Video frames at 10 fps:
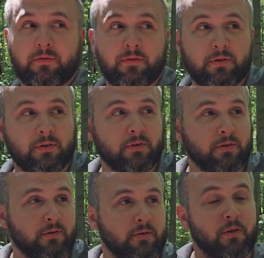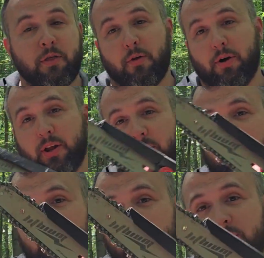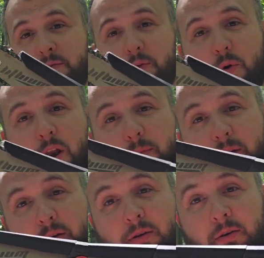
30 for the wannabe.